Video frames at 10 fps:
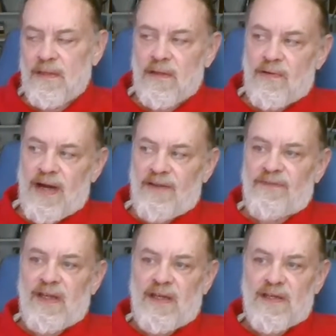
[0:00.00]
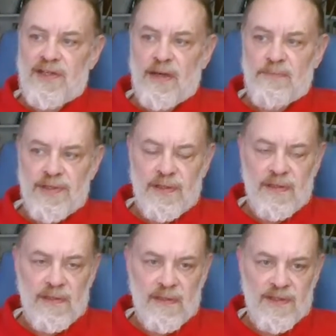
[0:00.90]
the crafty
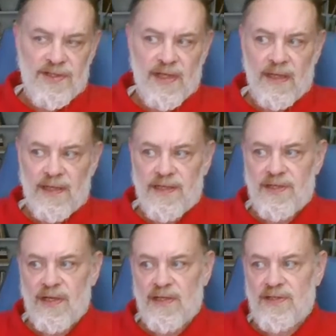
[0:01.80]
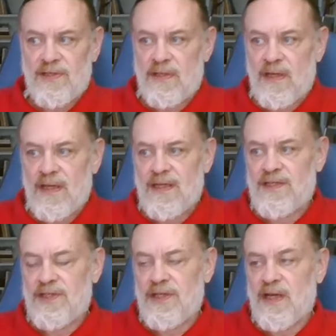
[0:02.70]
deception, subtle deception,
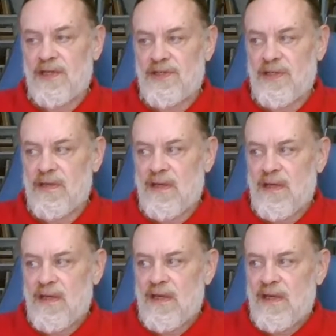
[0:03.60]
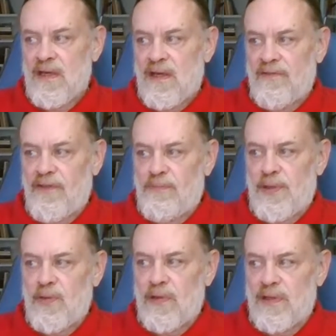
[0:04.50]
seduction, of the
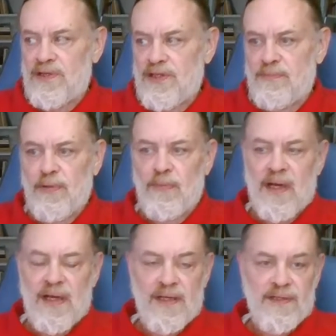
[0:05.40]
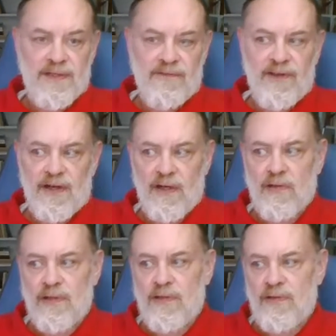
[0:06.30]
pure and simple minds of their
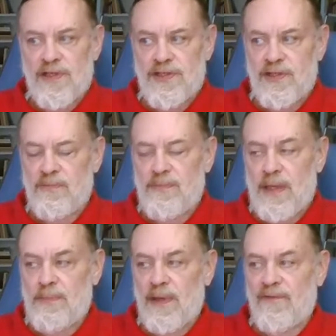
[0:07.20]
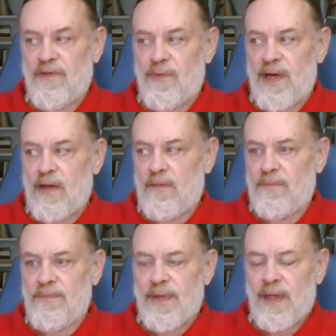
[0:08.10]
good Christian people of the realm.
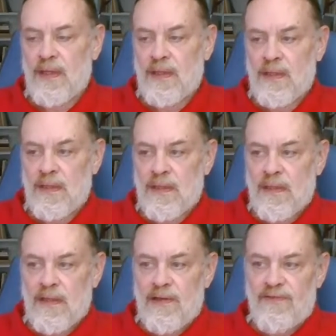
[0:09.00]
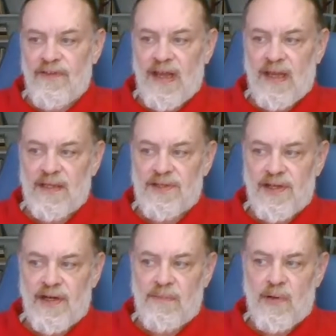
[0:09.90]
Their vain
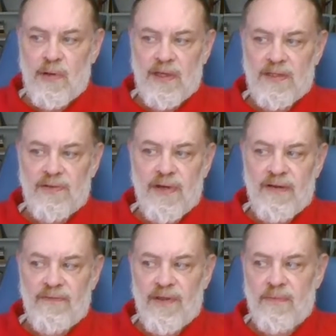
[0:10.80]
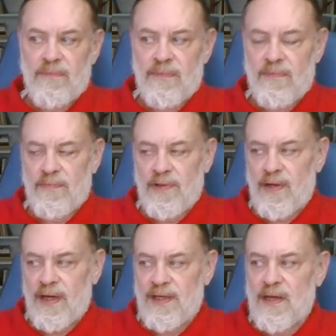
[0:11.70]
ceremonies grieved them,
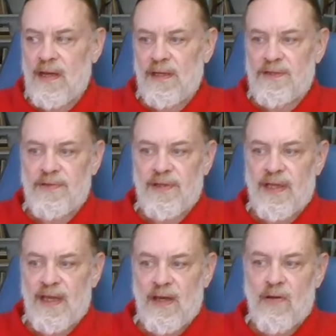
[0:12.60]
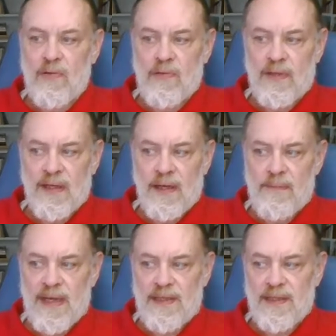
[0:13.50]
their idolatry they owned and
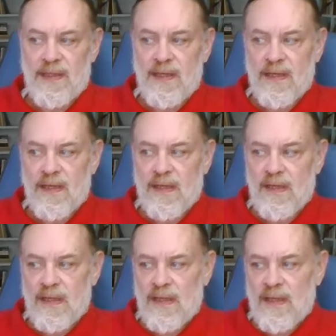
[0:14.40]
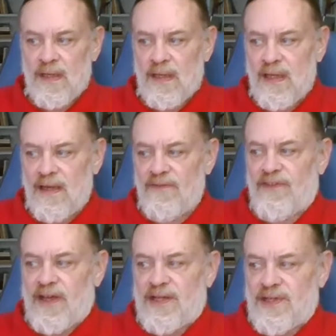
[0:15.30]
lamented. They
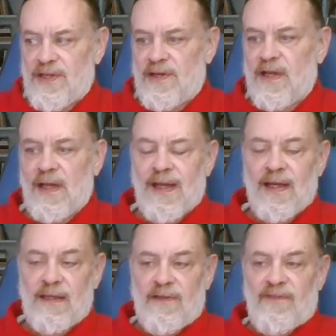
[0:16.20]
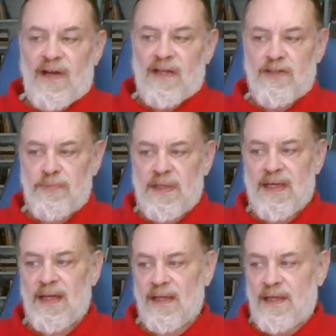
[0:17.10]
confessed their neglect of
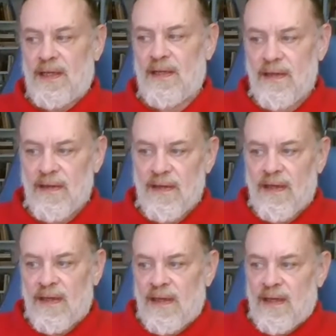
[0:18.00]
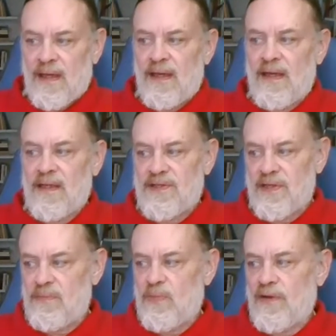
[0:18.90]
hospitality, and in a
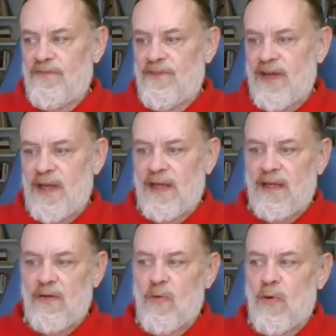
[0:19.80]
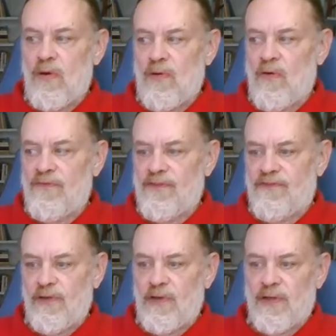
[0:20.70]
somewhat vague and or
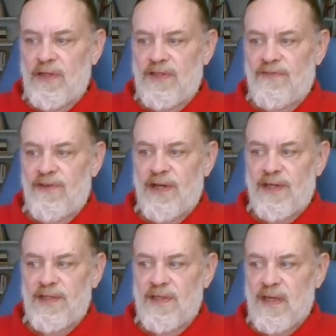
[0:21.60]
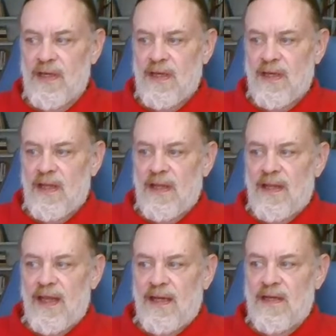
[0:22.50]
overflourished phrase,
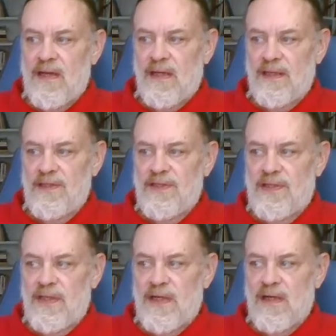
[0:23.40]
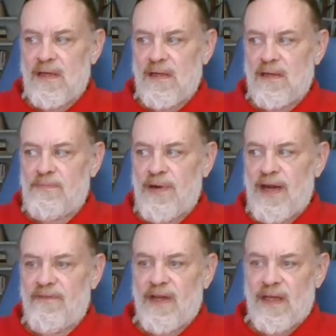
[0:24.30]
they acknowledged carnal
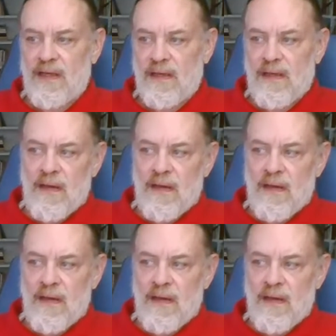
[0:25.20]
depravity.